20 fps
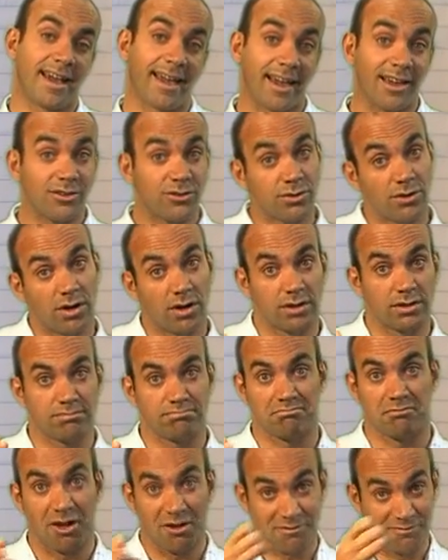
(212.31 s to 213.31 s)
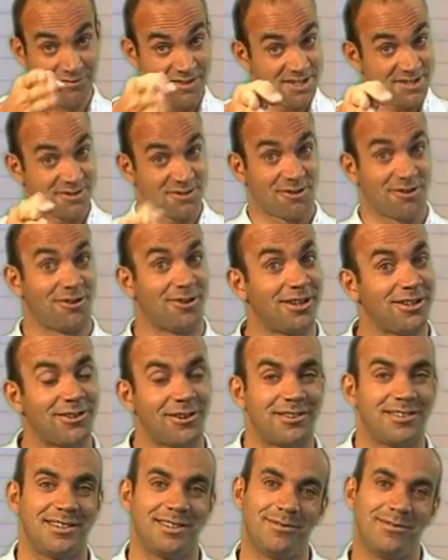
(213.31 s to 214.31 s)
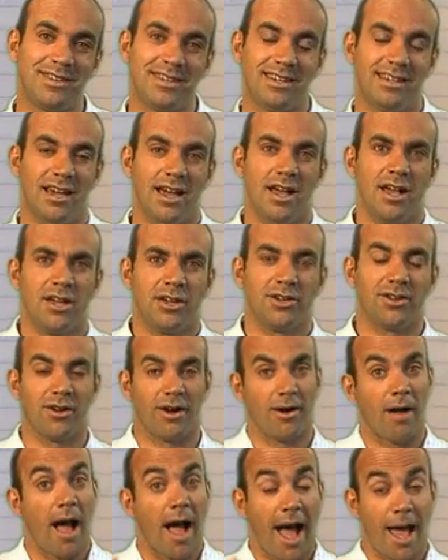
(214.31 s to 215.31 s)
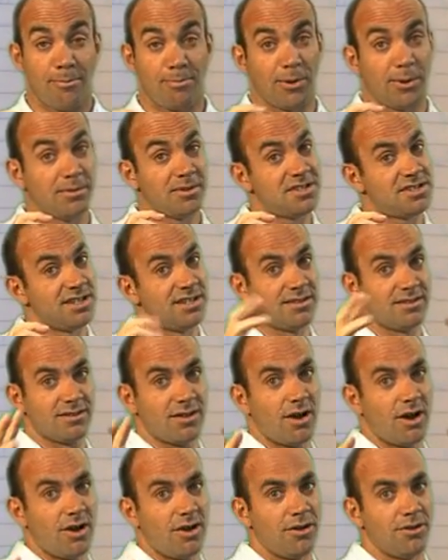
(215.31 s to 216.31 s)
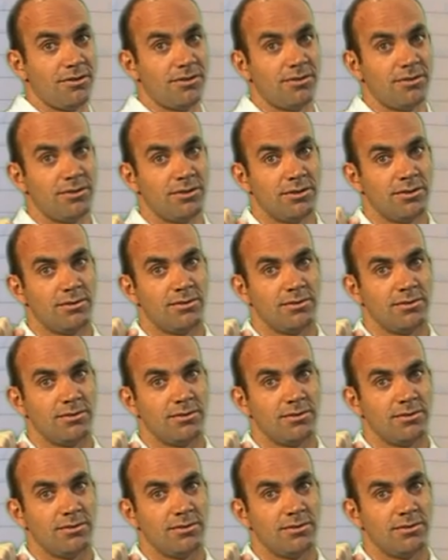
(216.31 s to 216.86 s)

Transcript: like I do on this show, Loic.tv, I publish it on